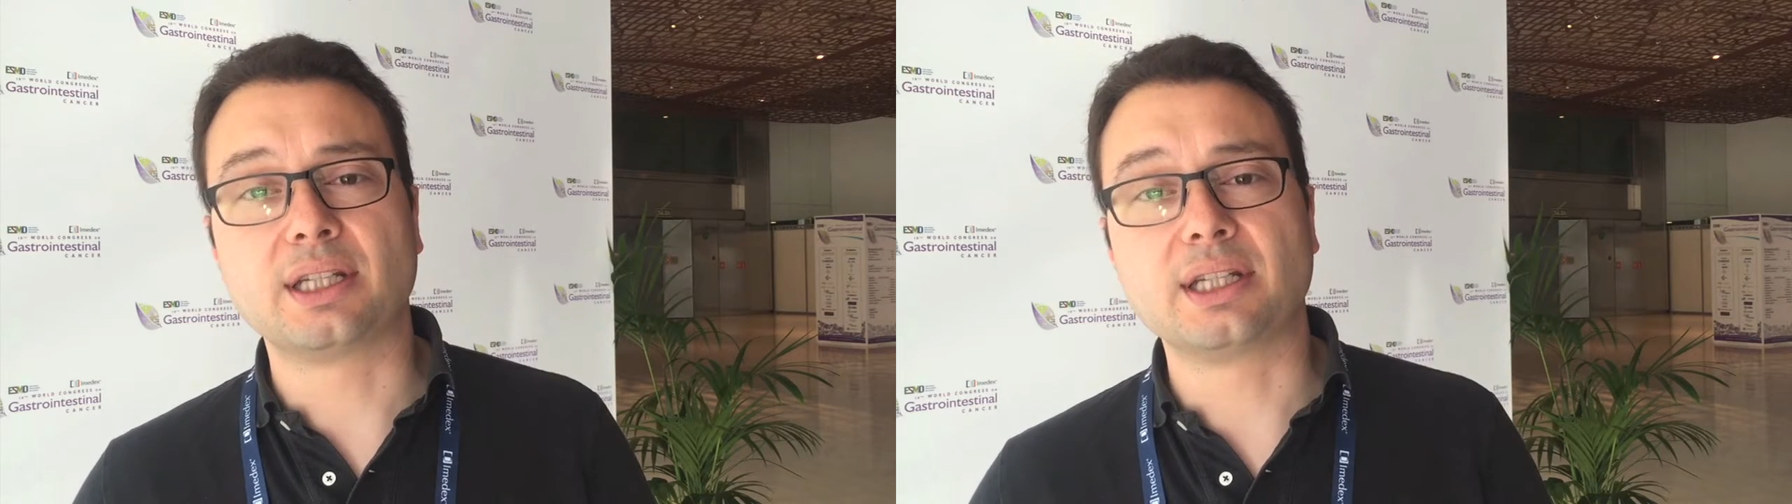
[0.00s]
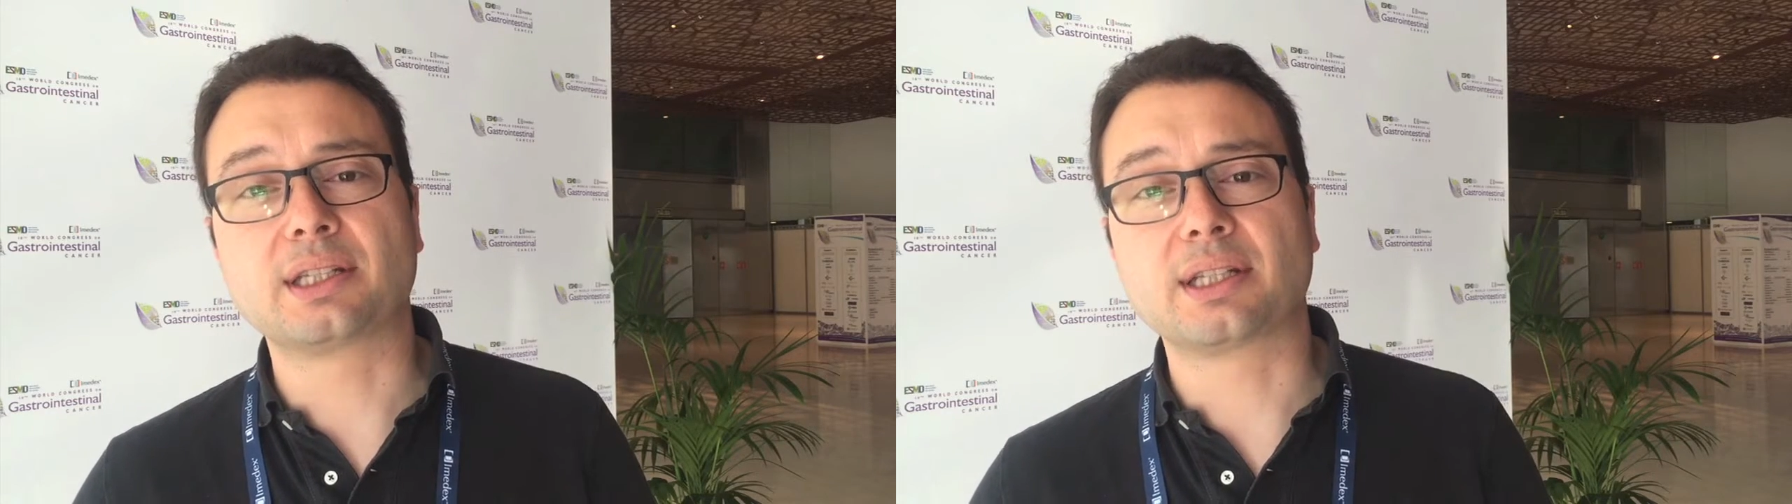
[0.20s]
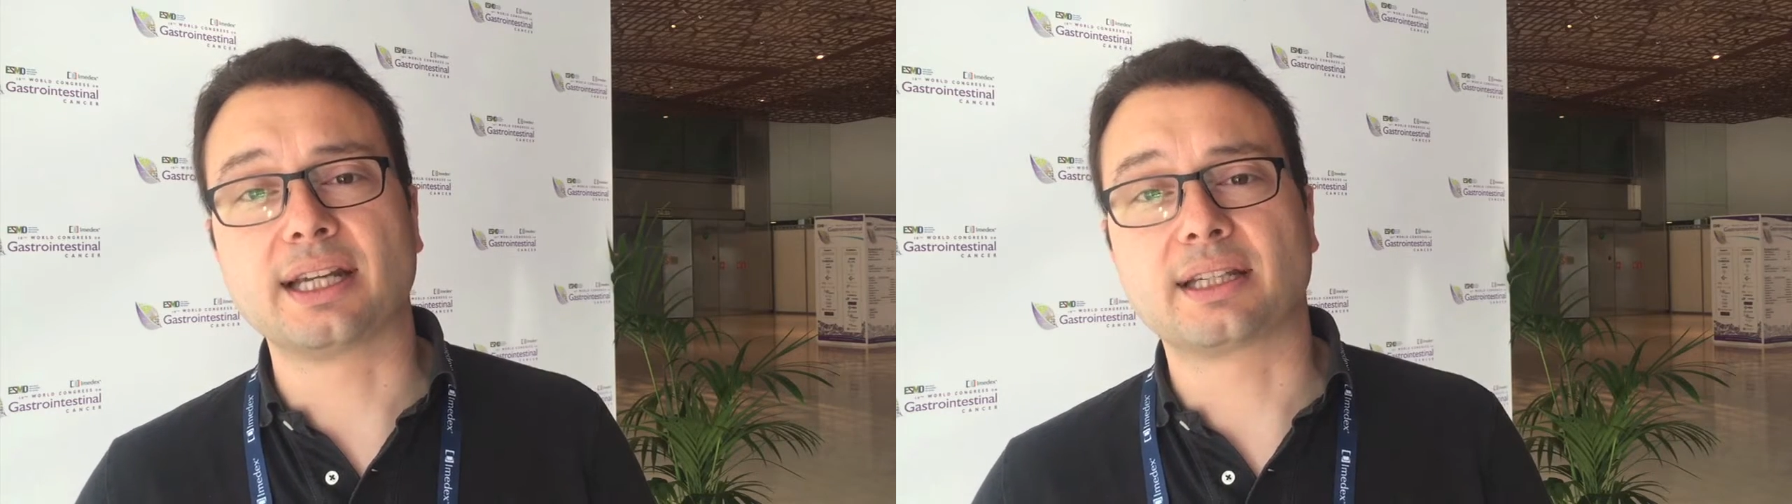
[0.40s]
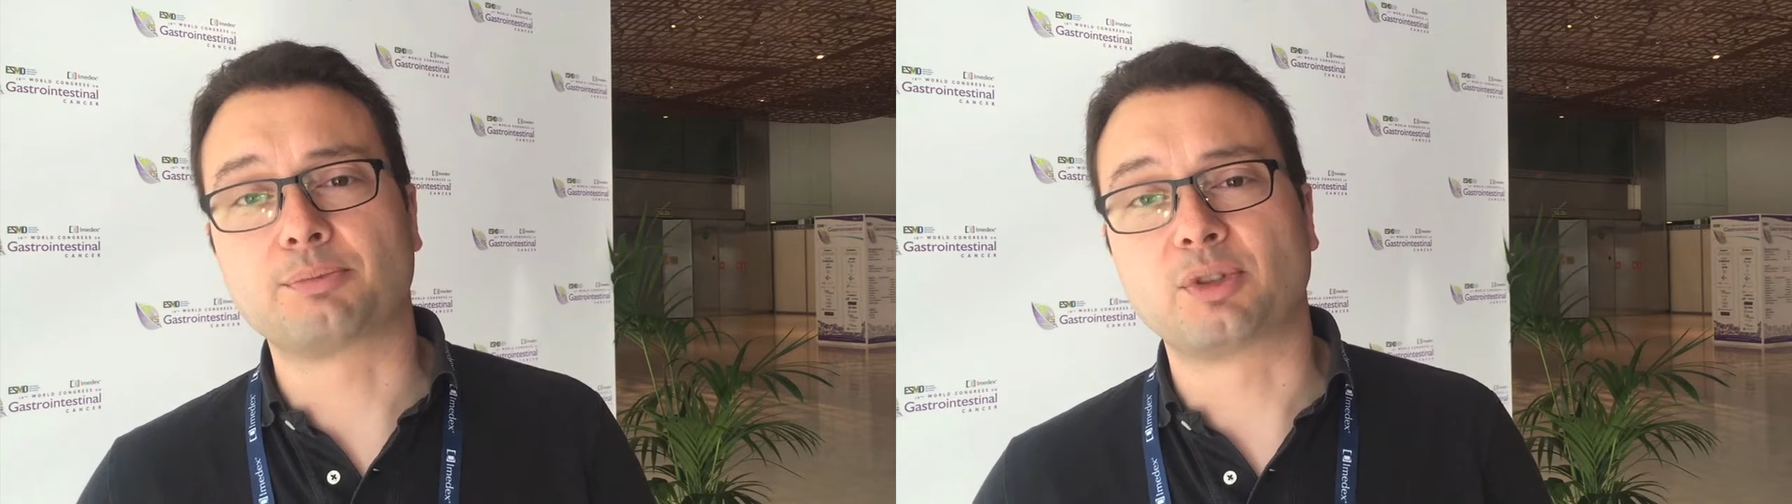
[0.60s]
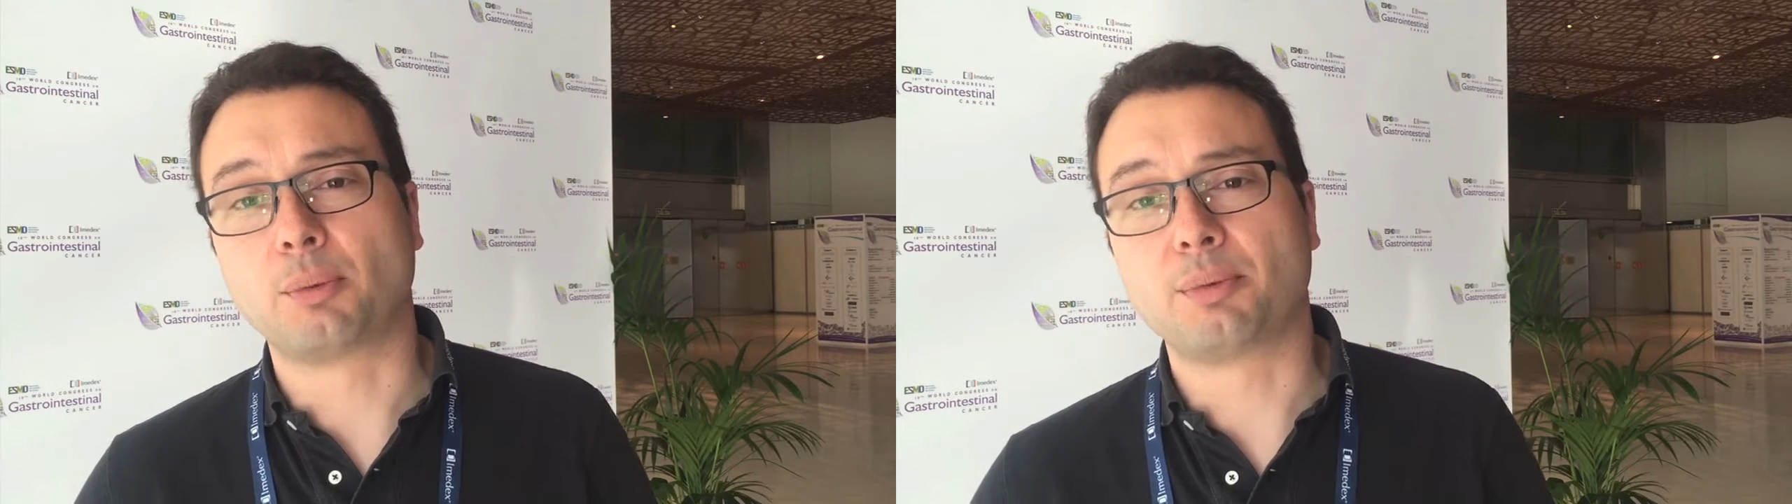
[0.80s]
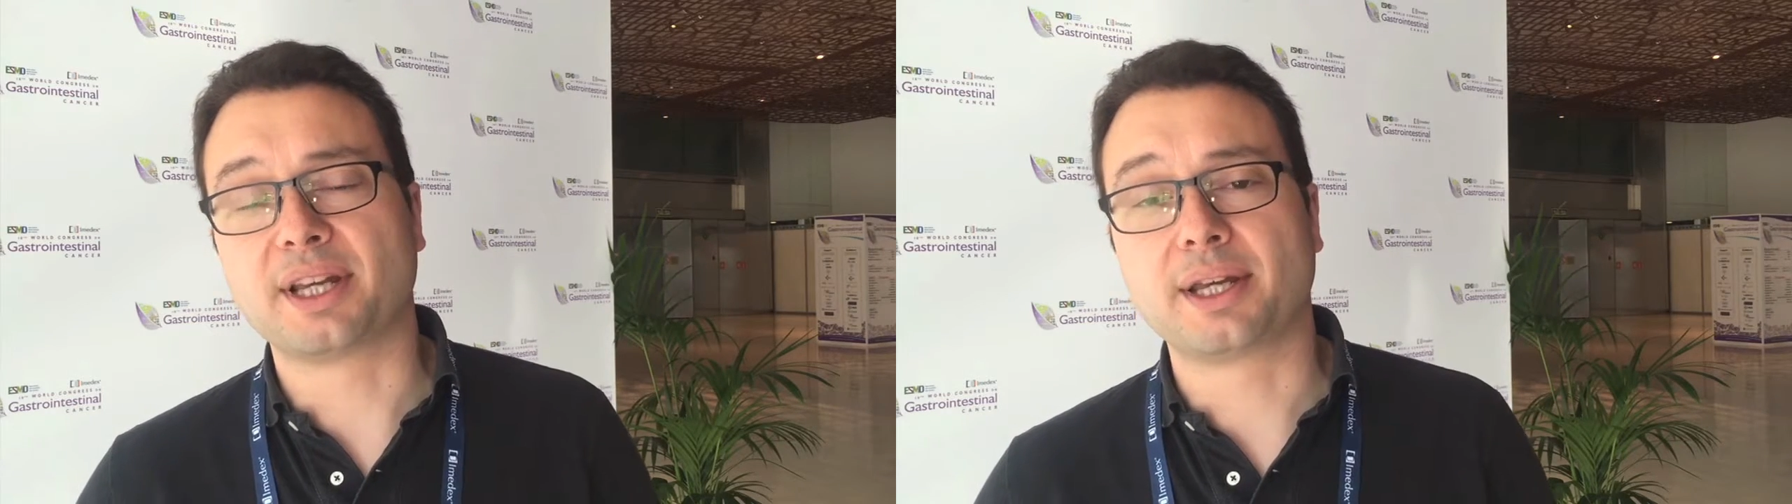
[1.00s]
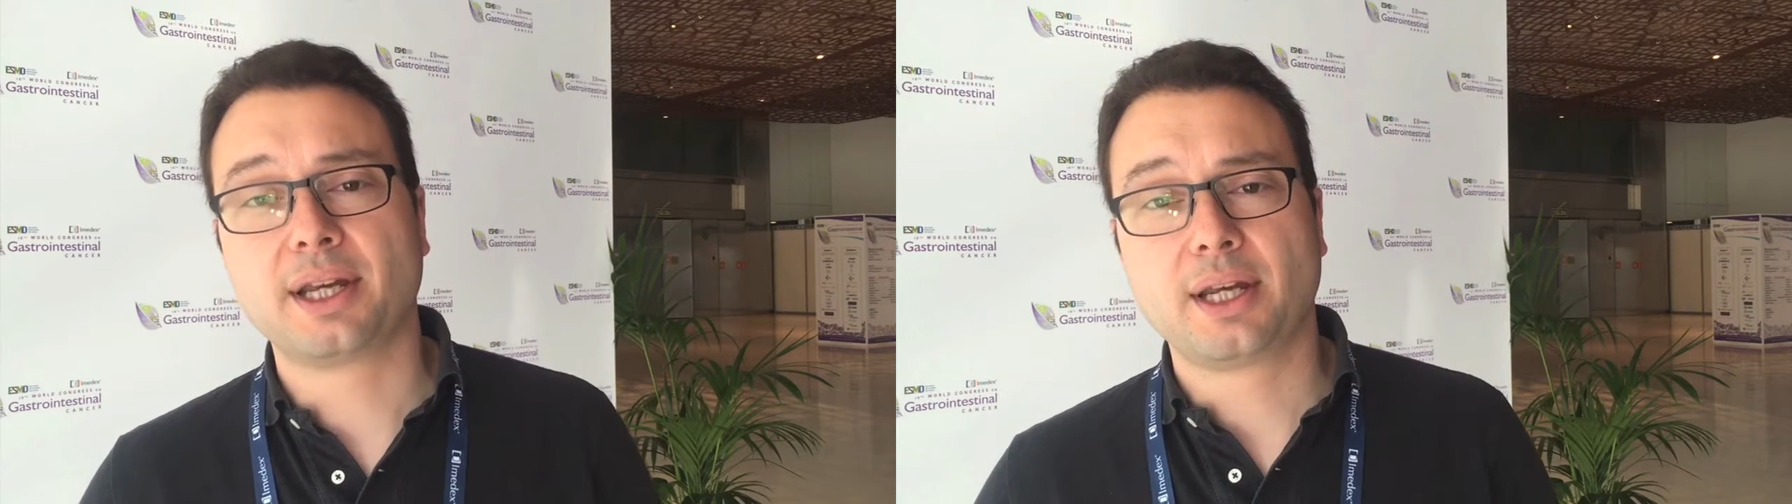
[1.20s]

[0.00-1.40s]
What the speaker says: these data probably